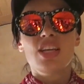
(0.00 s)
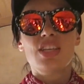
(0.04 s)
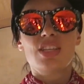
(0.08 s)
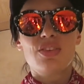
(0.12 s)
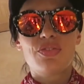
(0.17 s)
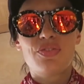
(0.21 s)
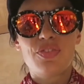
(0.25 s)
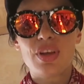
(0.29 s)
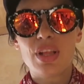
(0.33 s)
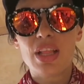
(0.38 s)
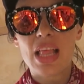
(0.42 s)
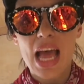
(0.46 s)

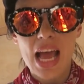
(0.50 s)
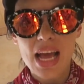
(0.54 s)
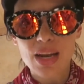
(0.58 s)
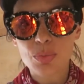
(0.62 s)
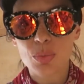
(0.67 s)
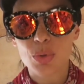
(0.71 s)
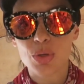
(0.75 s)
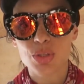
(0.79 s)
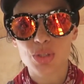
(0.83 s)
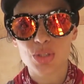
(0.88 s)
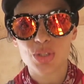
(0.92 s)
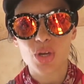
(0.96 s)
To fill
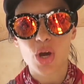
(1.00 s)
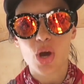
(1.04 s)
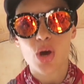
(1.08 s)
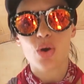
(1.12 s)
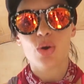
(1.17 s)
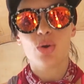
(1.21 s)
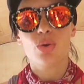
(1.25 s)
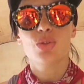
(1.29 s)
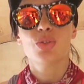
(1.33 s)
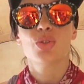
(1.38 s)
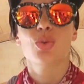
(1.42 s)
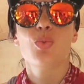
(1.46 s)
unwanted
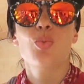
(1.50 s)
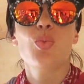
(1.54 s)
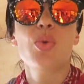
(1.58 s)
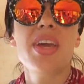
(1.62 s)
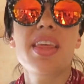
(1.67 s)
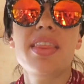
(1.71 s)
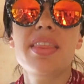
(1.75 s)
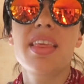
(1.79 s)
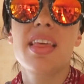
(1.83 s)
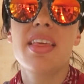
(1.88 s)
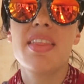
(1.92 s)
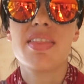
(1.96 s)
holes
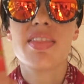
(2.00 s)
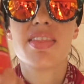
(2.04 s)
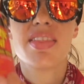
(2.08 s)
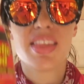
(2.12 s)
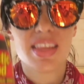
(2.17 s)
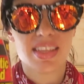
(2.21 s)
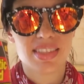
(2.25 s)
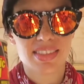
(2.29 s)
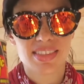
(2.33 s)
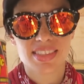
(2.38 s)
with this